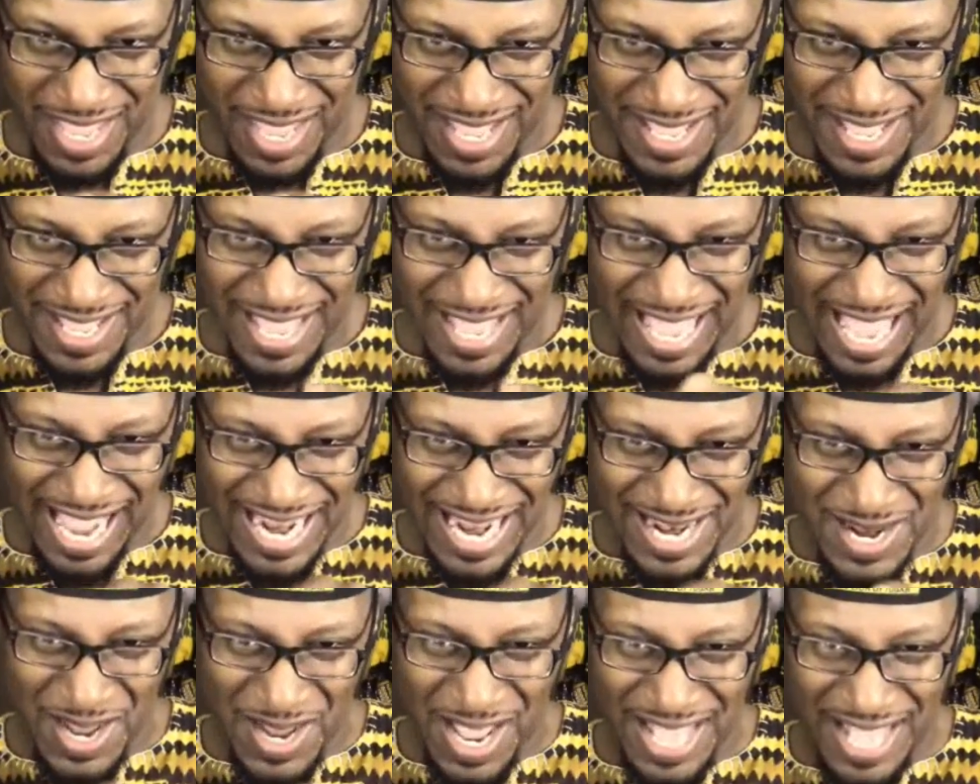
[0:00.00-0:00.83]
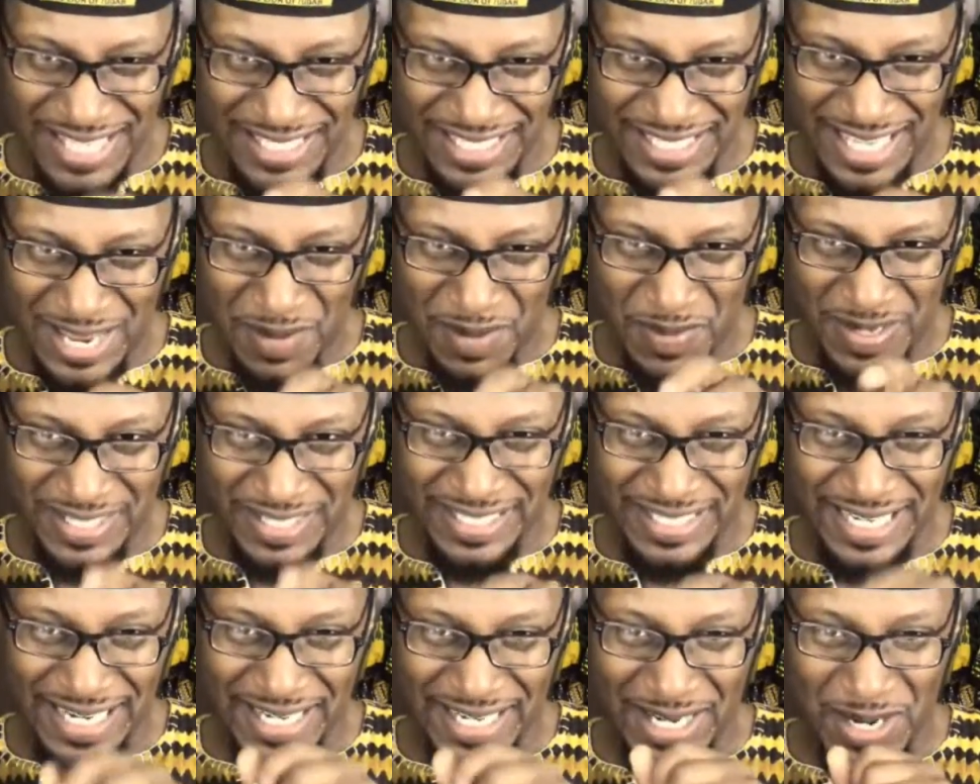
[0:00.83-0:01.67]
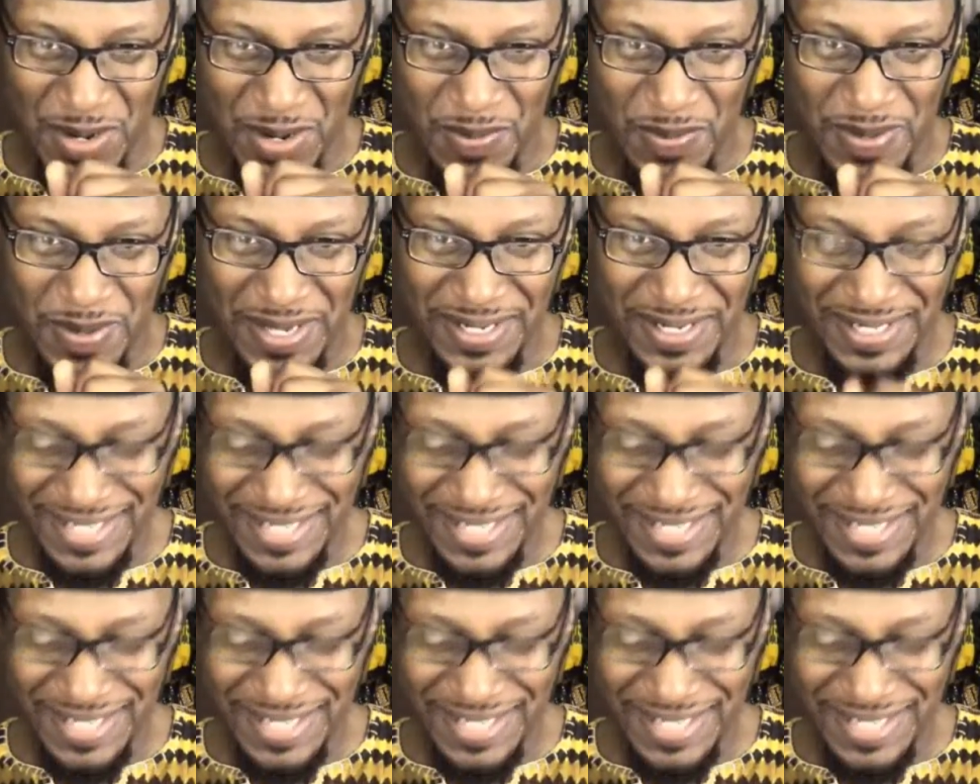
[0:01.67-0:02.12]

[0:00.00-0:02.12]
I know, I see what you're doing.